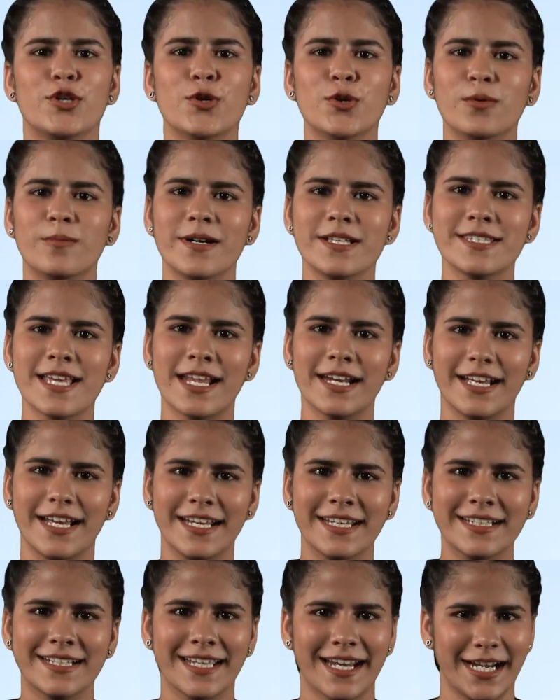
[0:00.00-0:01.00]
Humans are
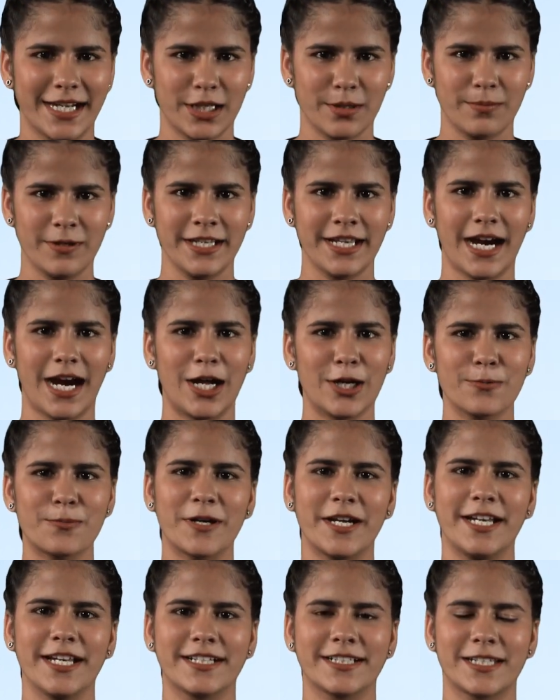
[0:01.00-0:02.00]
incredibly
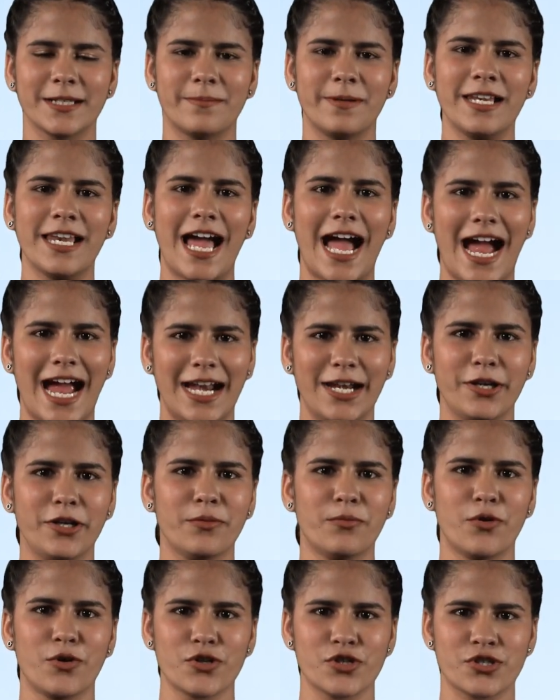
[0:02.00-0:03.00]
unpredictable and
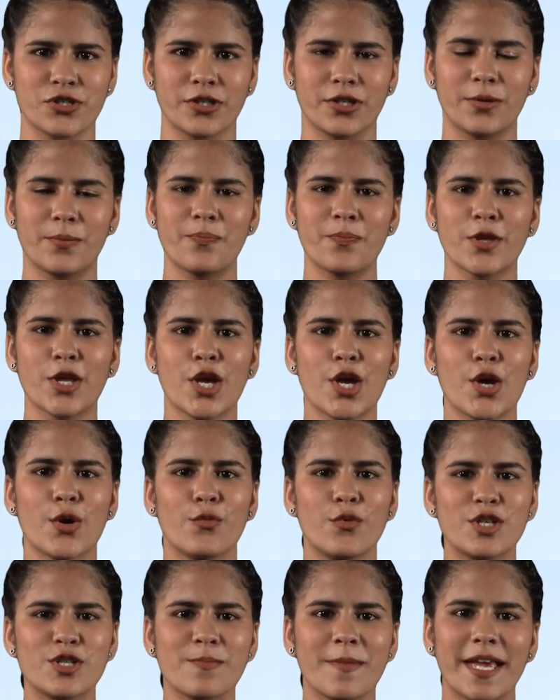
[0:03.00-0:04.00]
emotional,
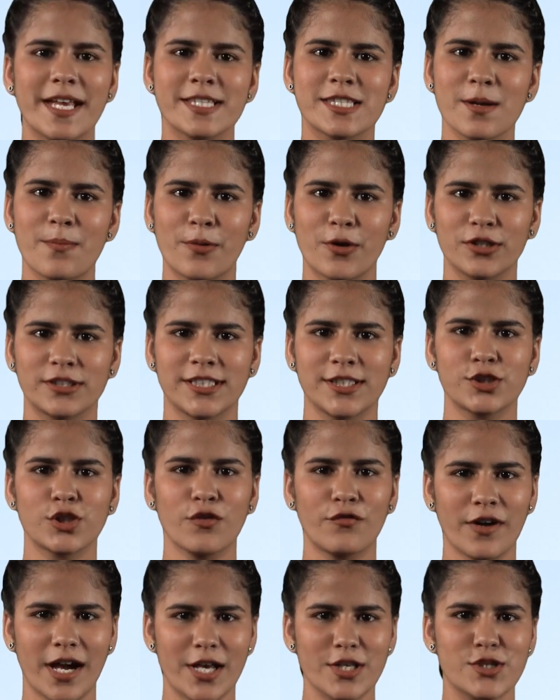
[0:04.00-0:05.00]
which makes the process
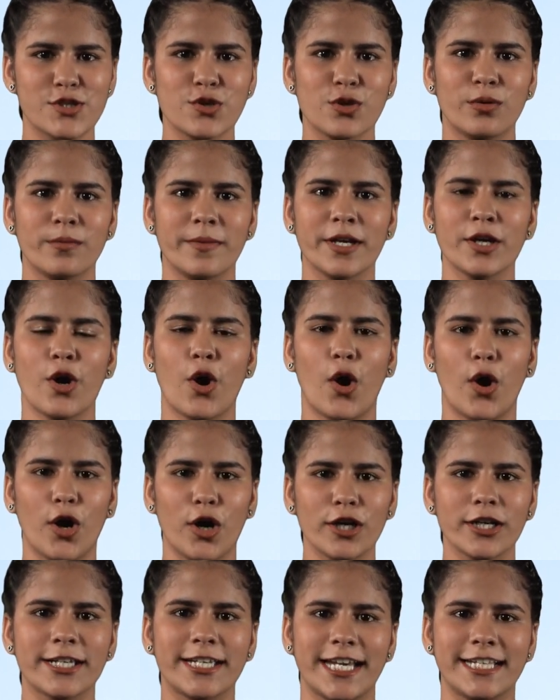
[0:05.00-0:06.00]
of assuming
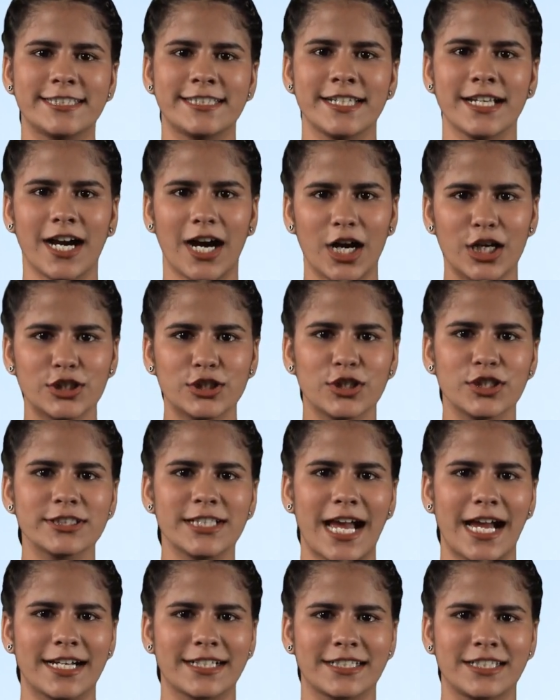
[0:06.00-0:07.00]
or guessing others'
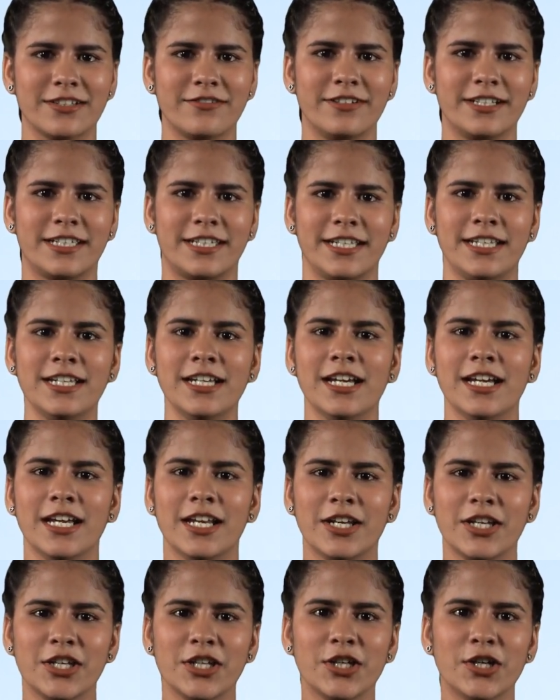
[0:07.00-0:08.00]
activity
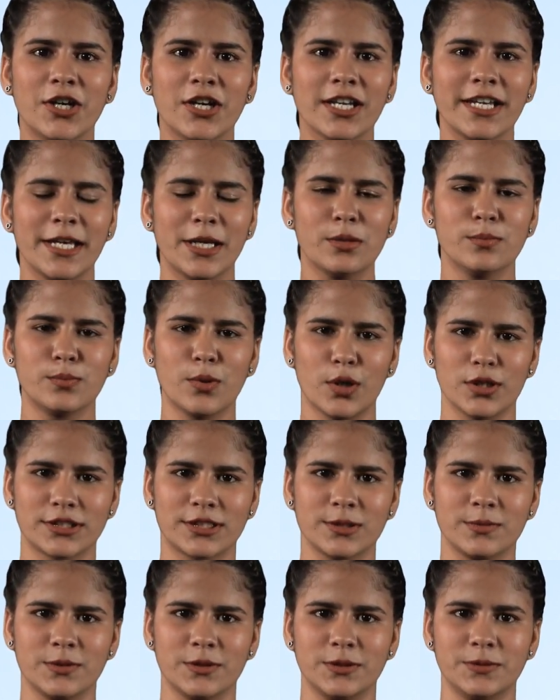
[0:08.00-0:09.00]
nearly
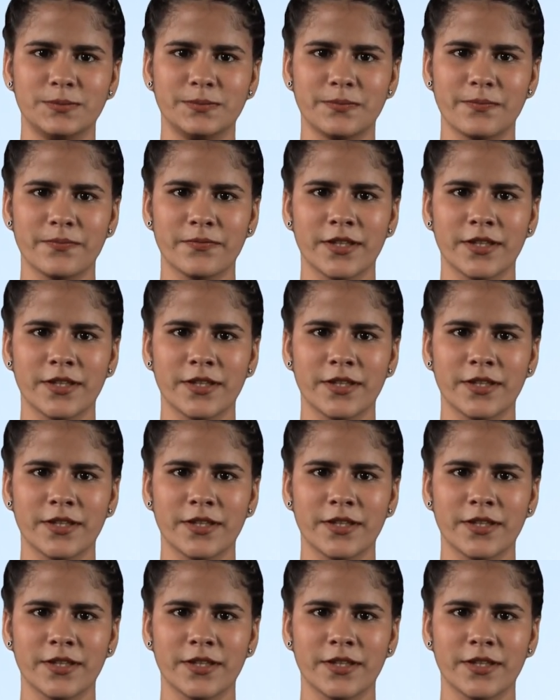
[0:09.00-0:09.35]
impossible.